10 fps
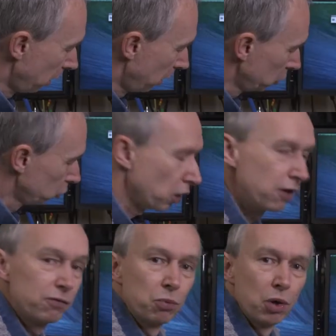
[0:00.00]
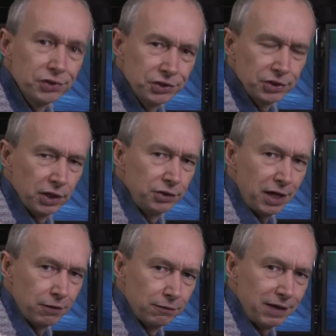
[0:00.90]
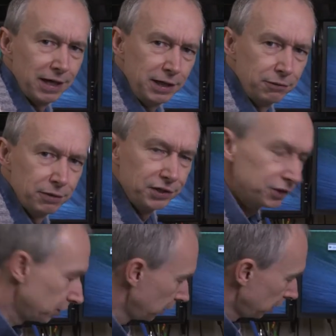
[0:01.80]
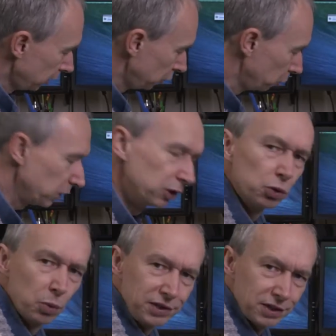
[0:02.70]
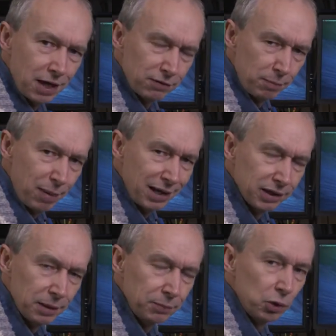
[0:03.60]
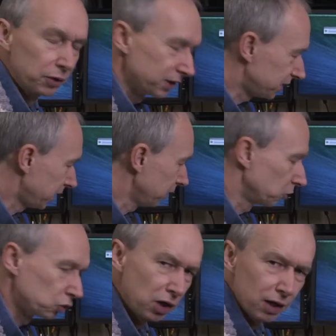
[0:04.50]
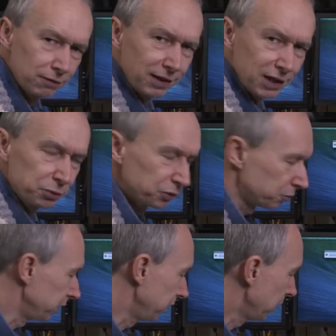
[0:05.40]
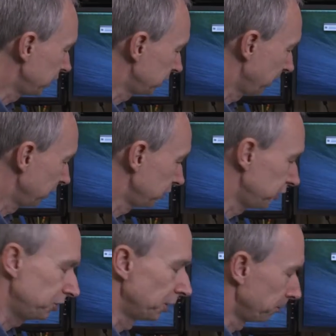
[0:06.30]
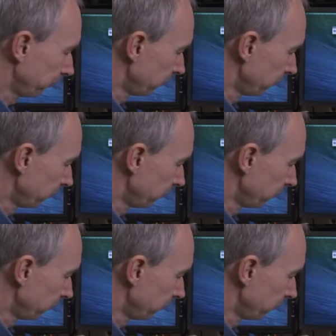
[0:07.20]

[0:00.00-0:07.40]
hard drive was to go down for any reason, you will always have a backup on the second drive, and that's what's really nice about this unit.